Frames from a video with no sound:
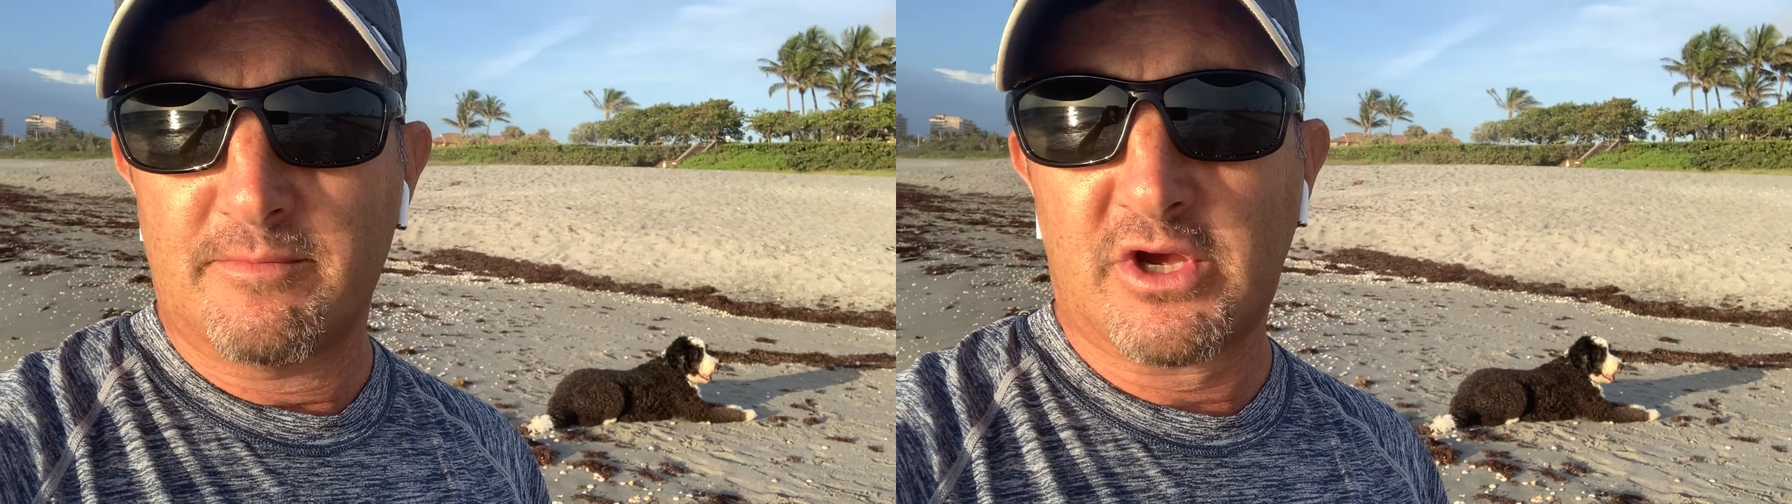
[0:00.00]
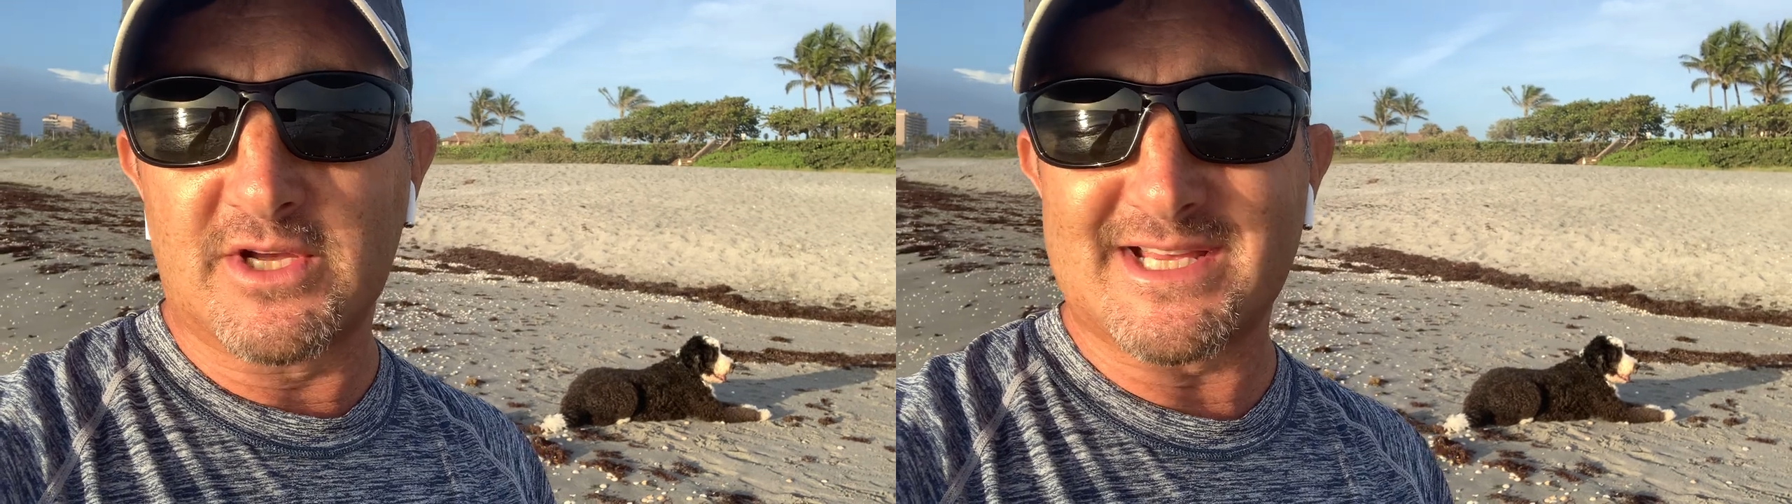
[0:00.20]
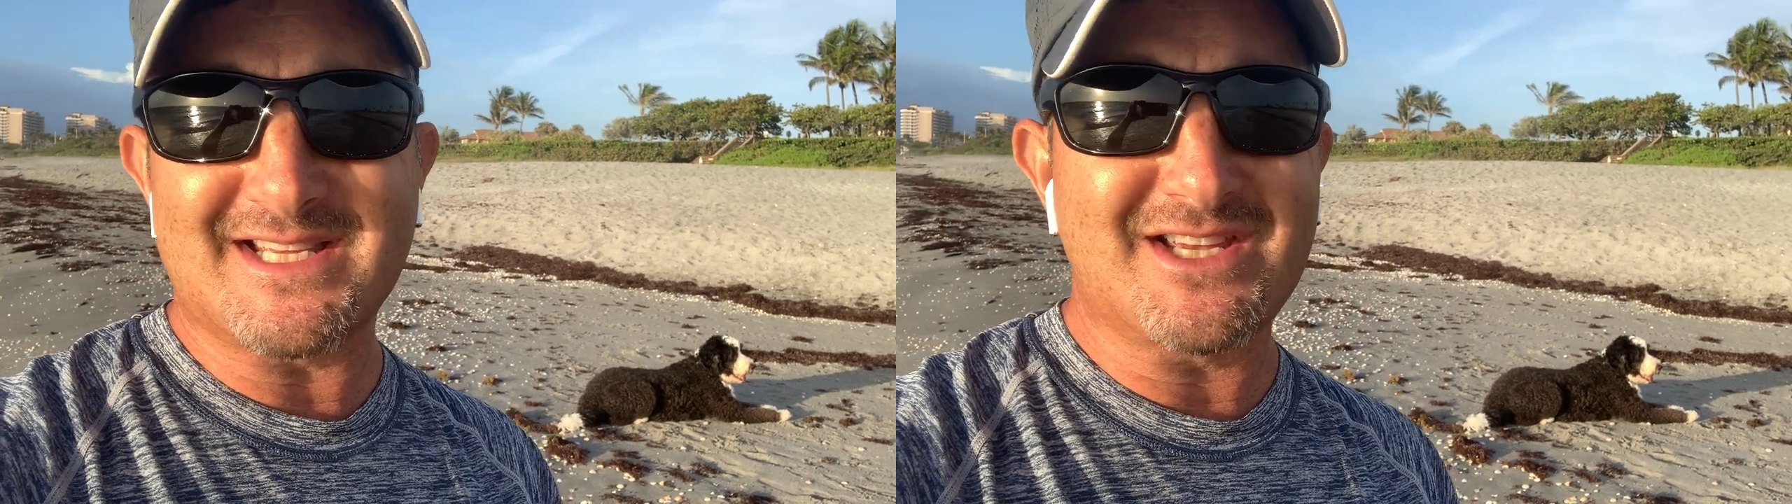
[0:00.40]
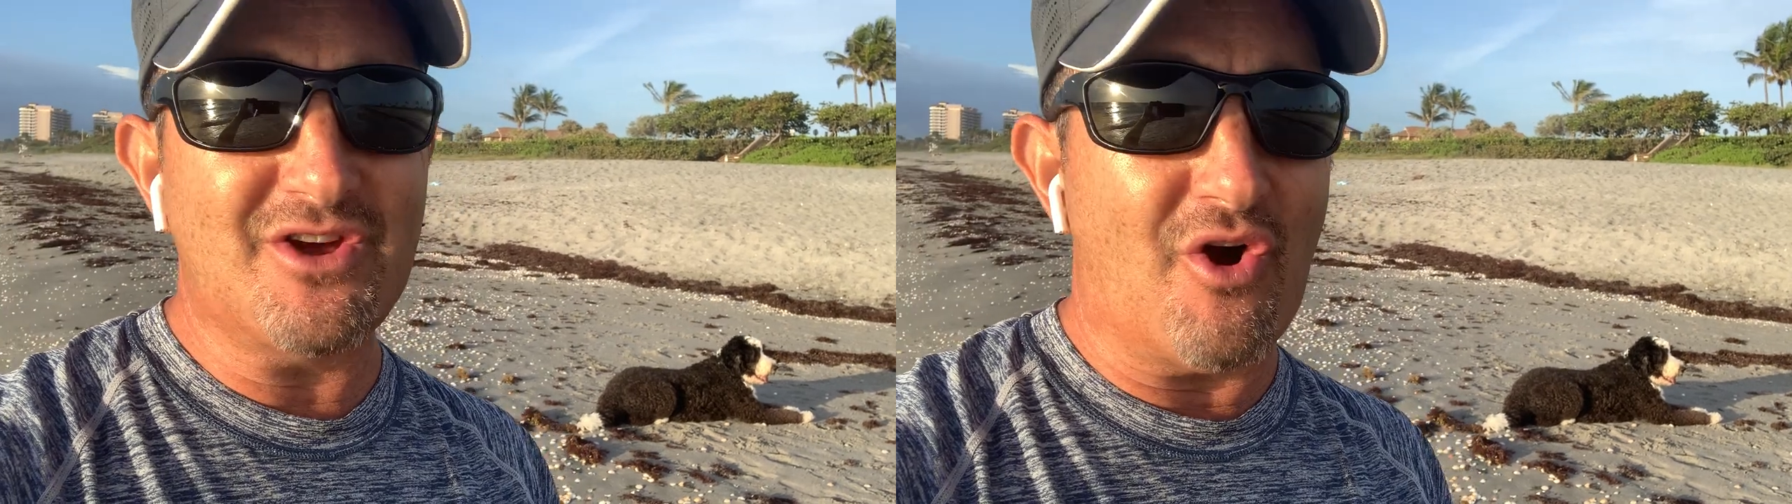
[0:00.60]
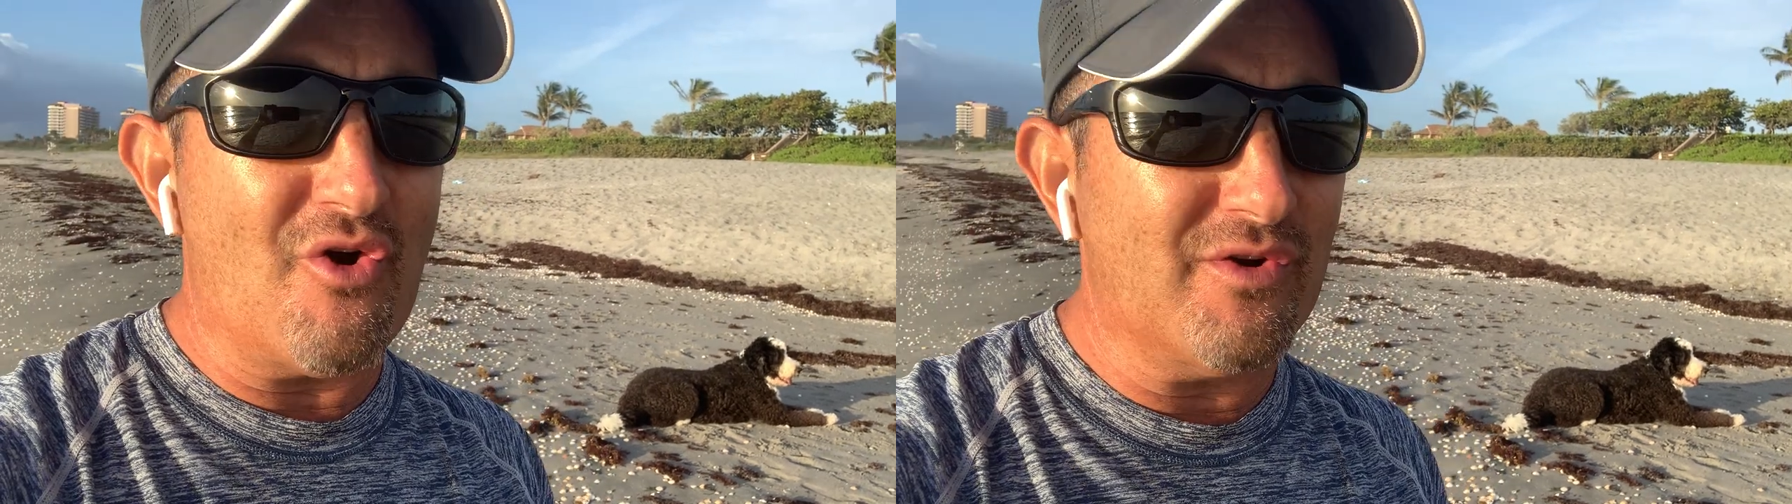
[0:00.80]
because that's
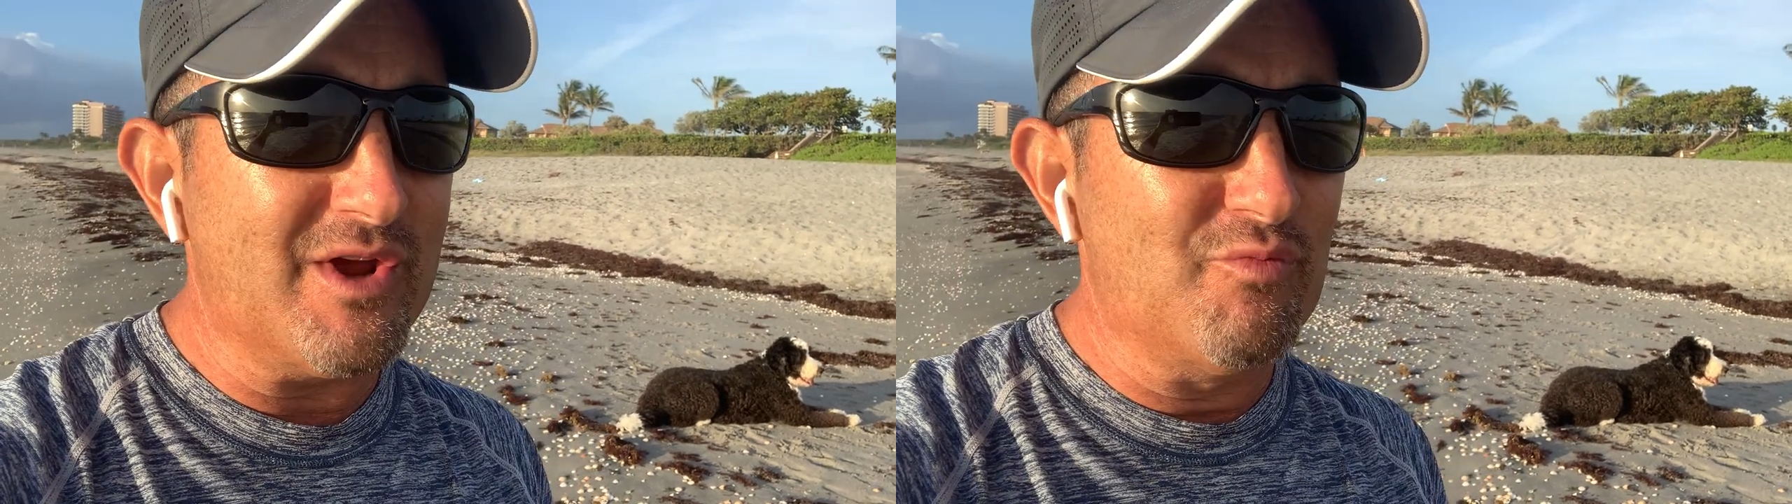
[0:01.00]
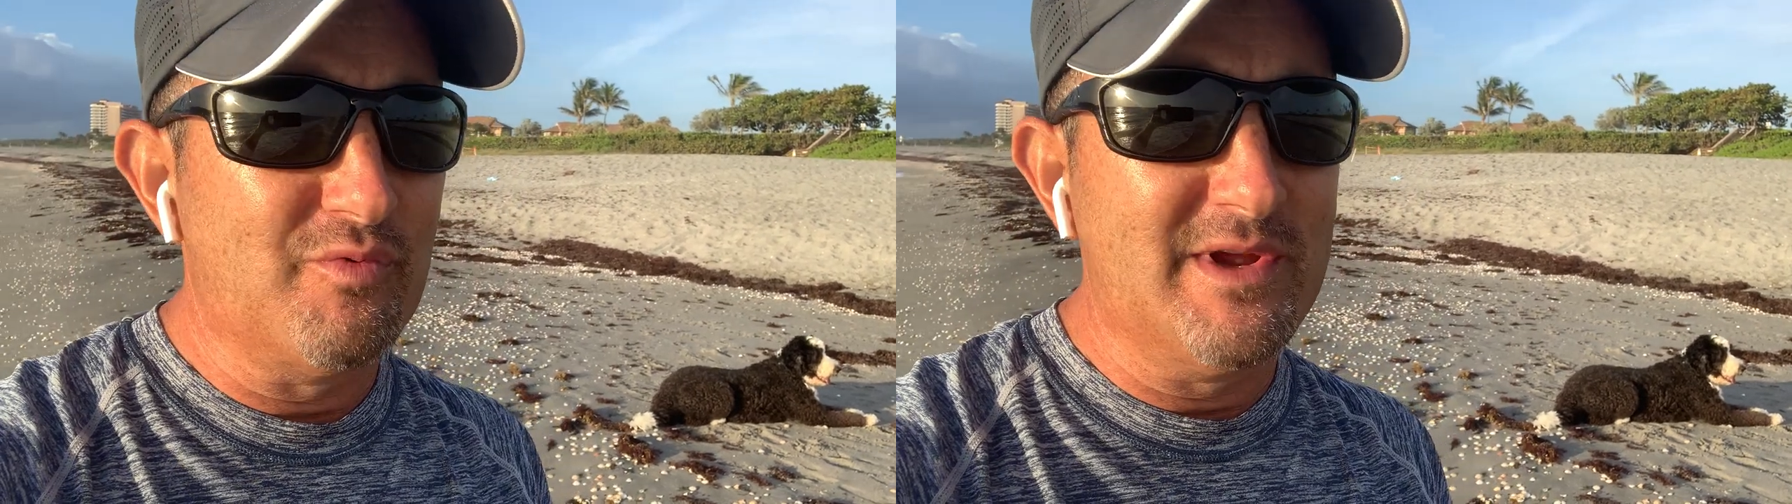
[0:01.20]
the only